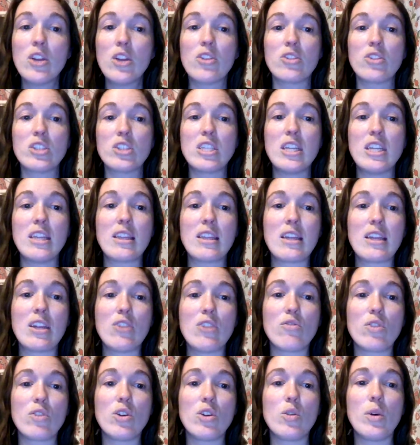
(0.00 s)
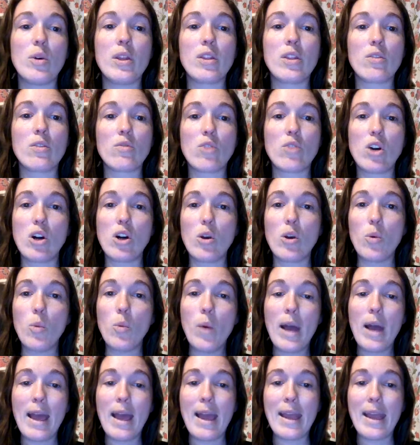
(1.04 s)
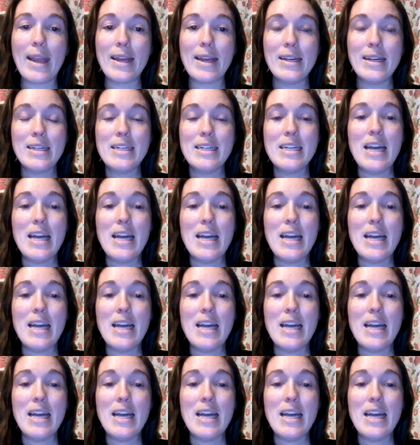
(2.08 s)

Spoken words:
their teeth can grow in the wrong way,